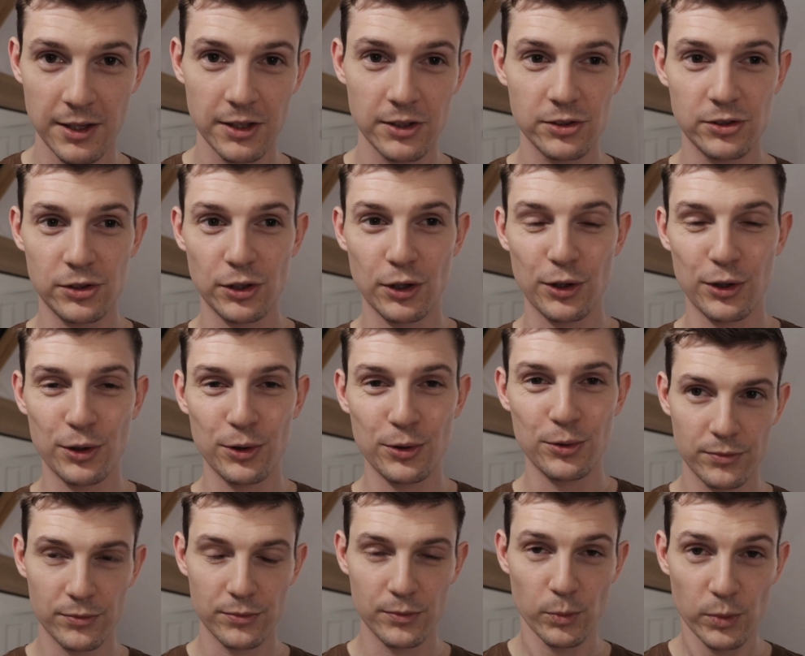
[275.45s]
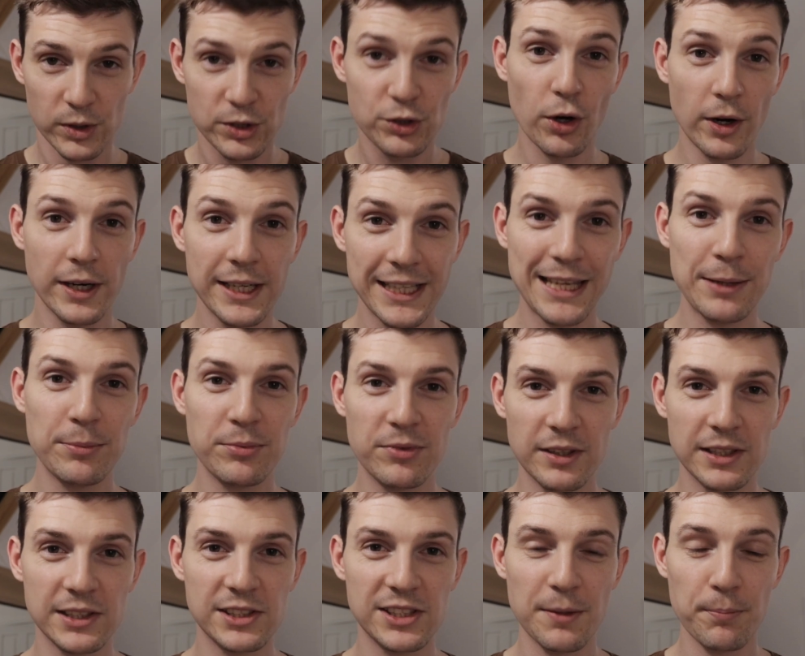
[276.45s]
So we're trying to keep
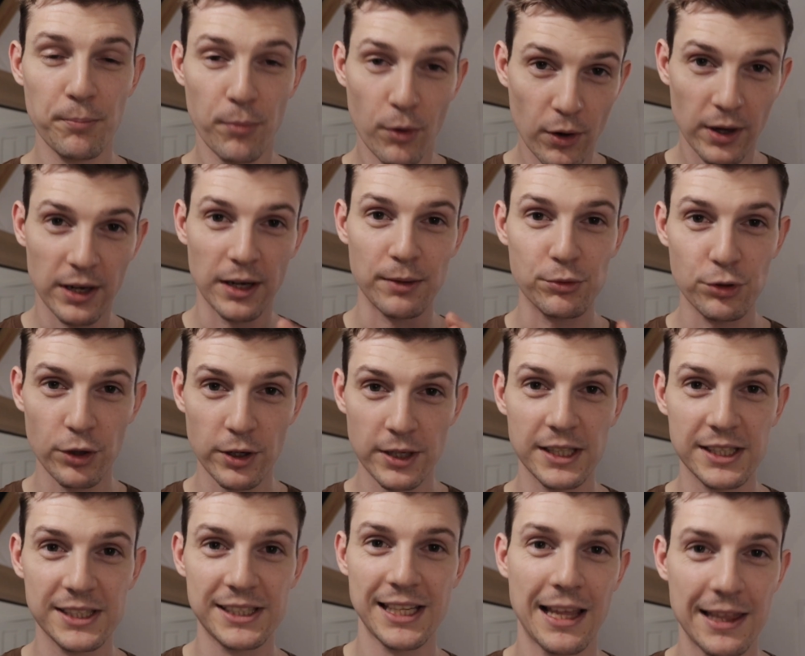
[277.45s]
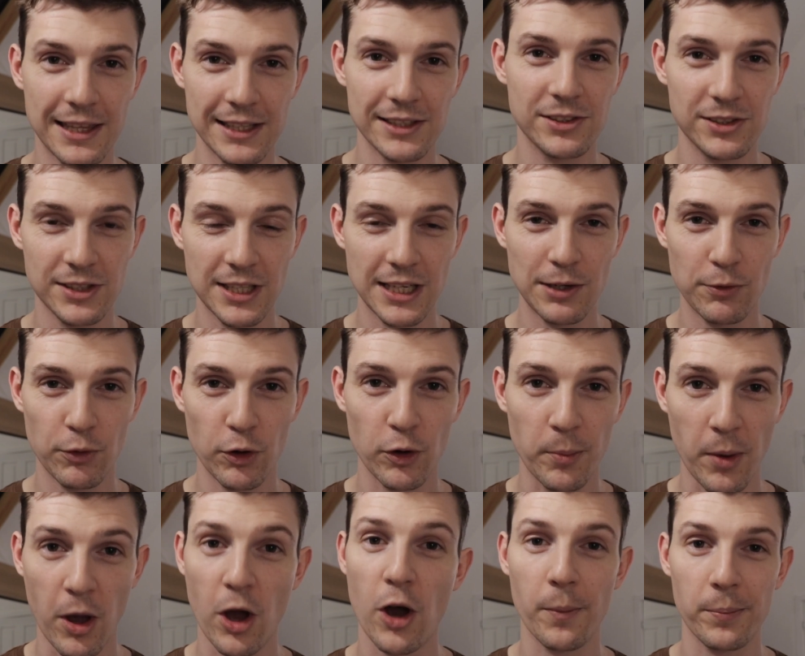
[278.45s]
things simple, and I'm trying to set this tea
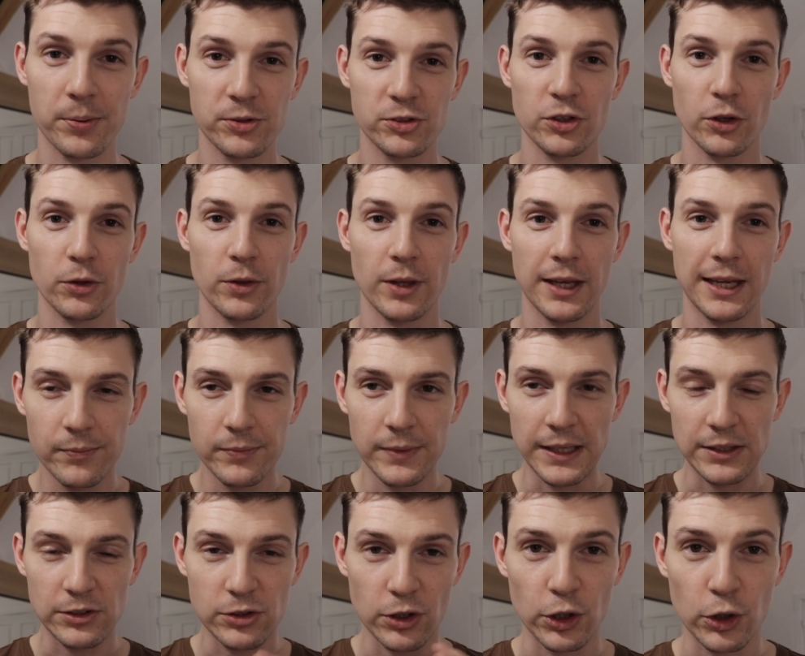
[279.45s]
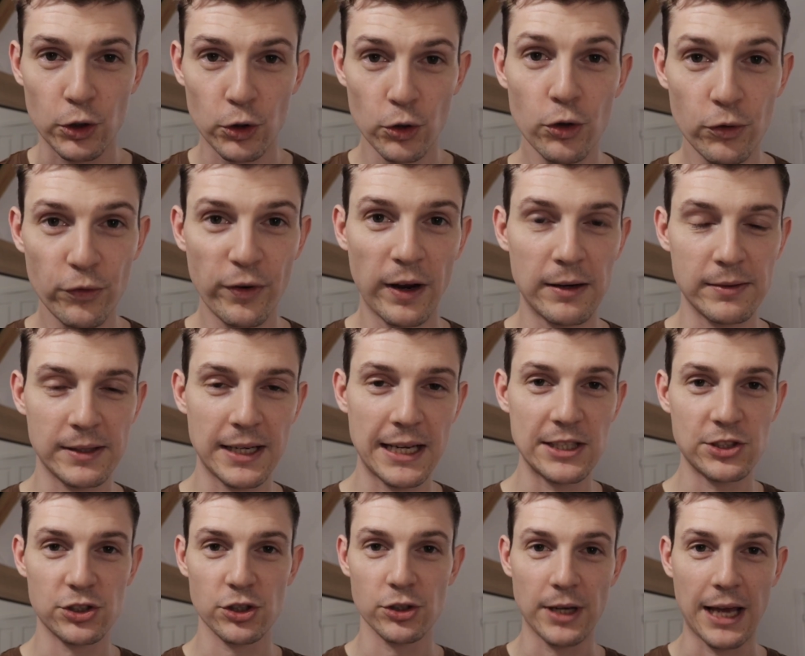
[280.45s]
room up so that it's got a good
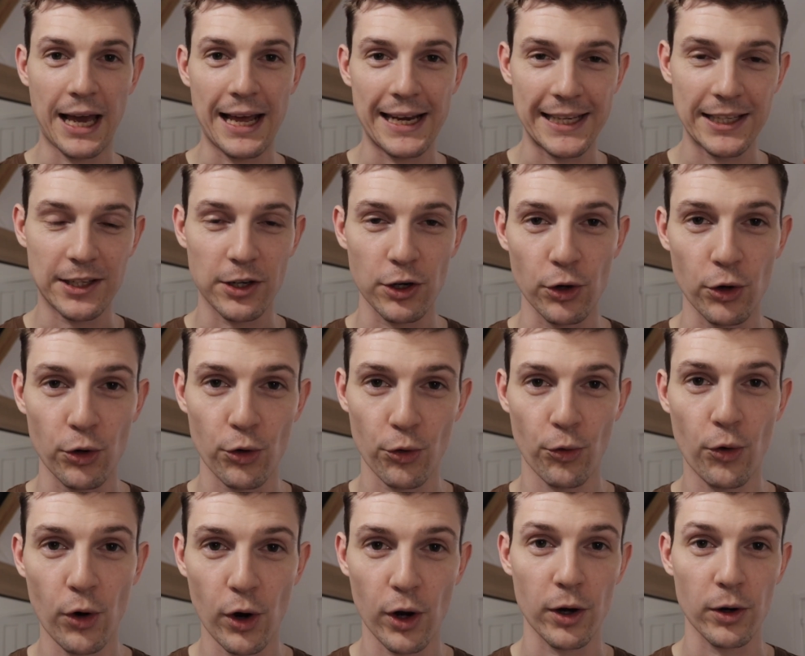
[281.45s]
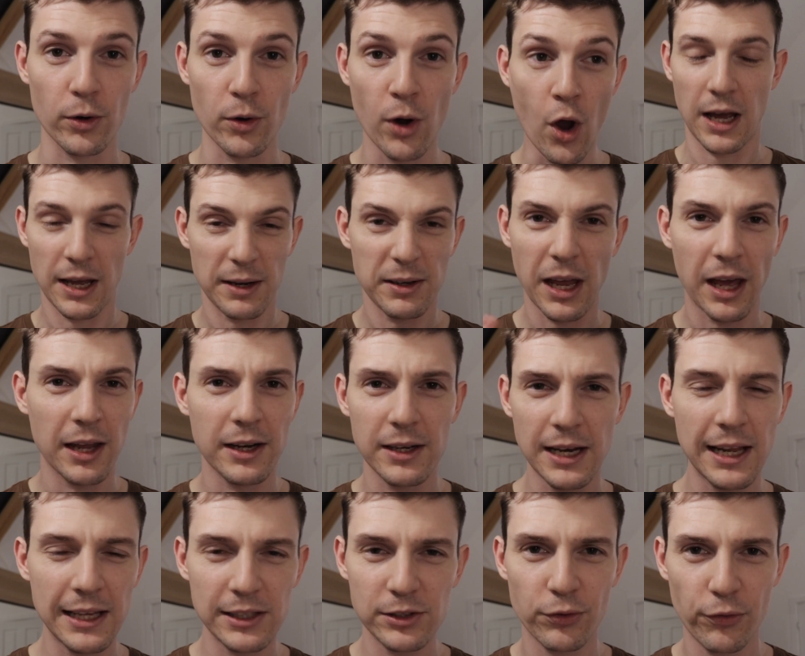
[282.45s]
foundation, and it can grow and
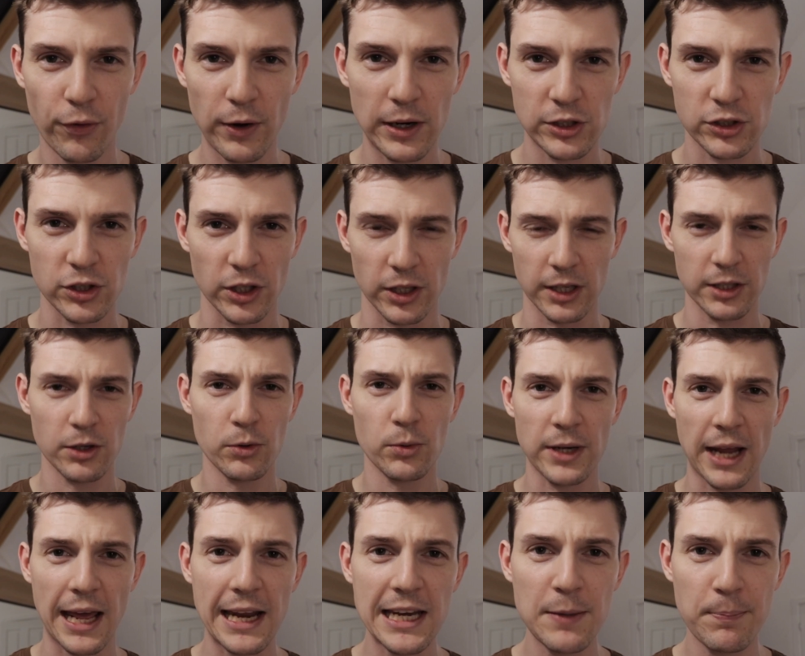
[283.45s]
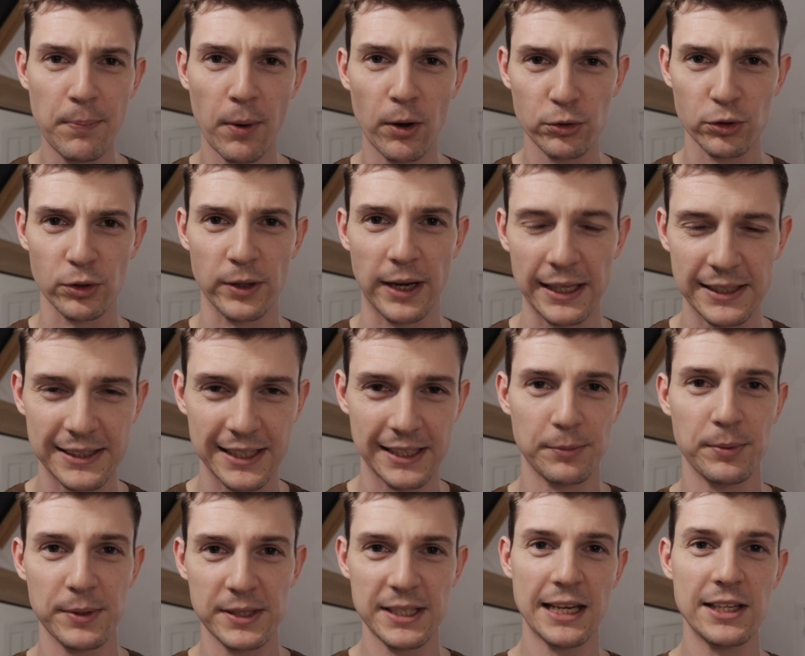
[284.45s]
less friction. I don't want any bottlenecks,
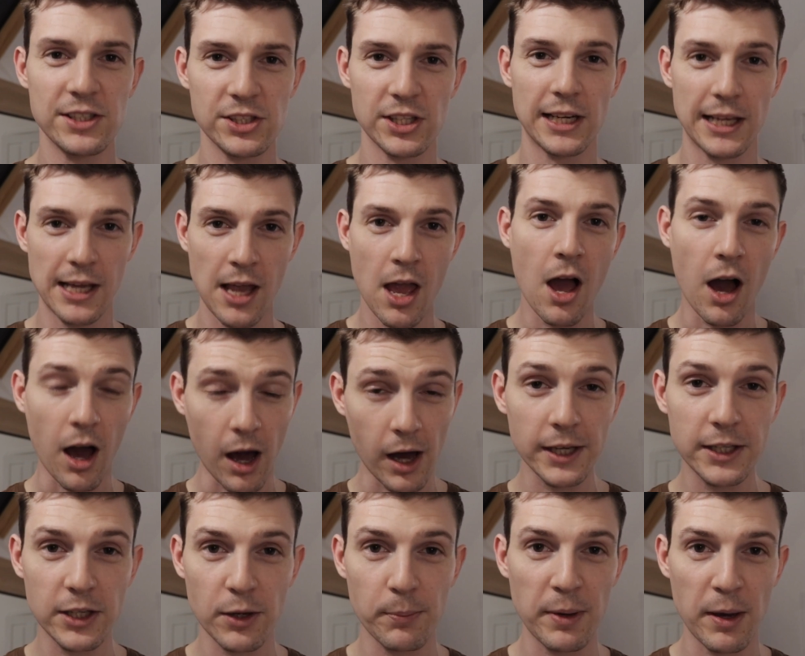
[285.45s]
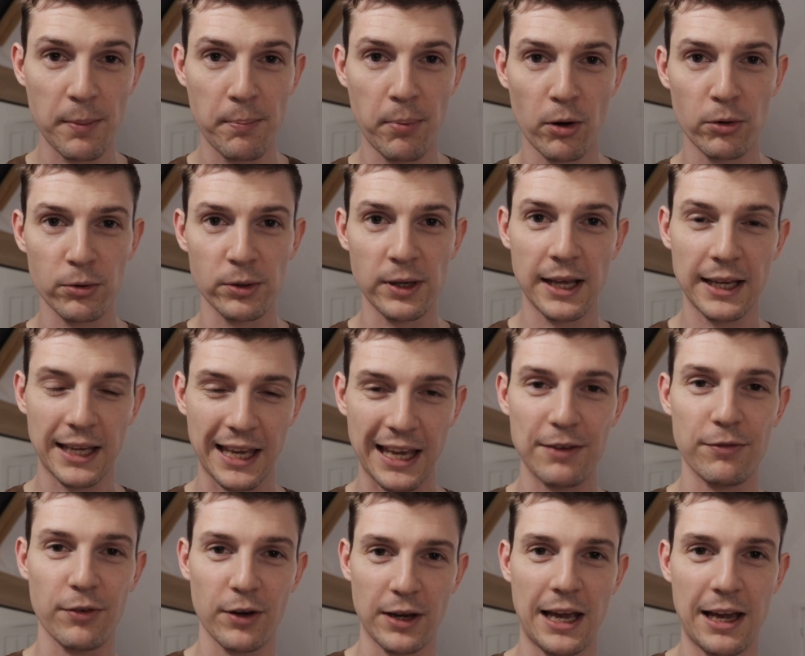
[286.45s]
and potentially I could be a bottleneck
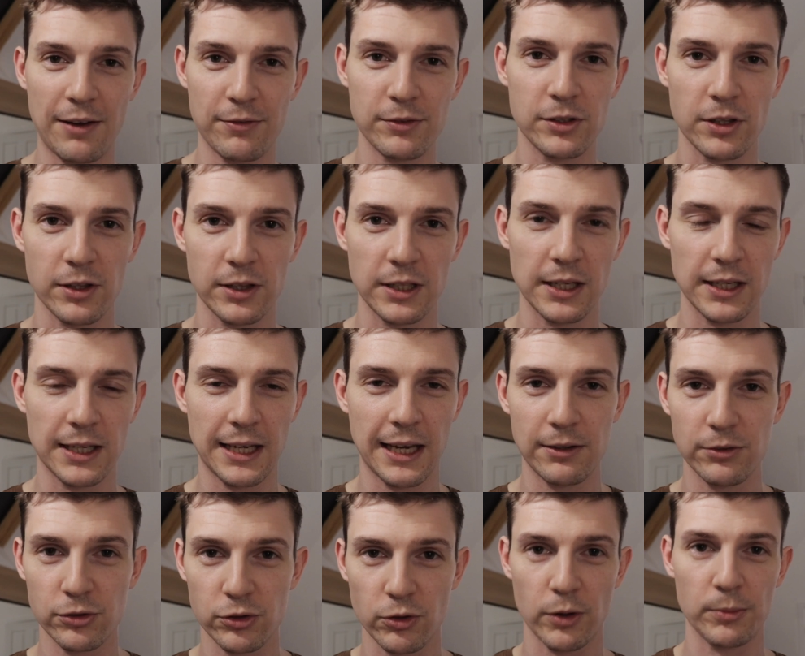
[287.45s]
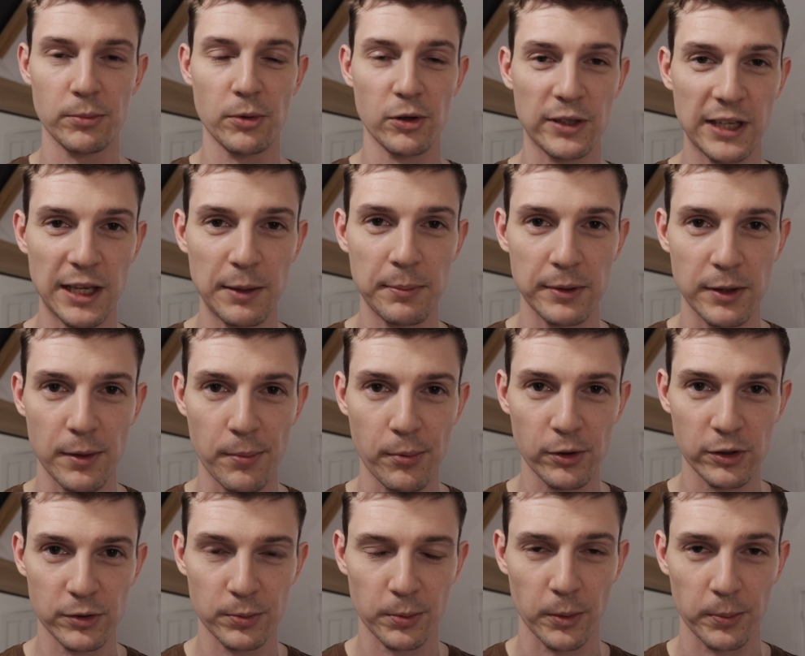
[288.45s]
if I haven't done the accounts or I'm not keeping the
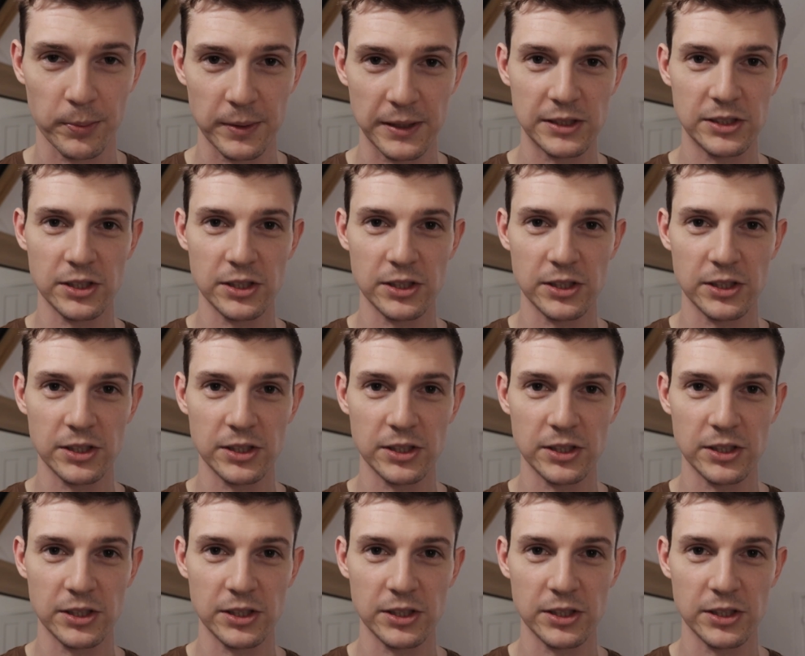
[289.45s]
books properly.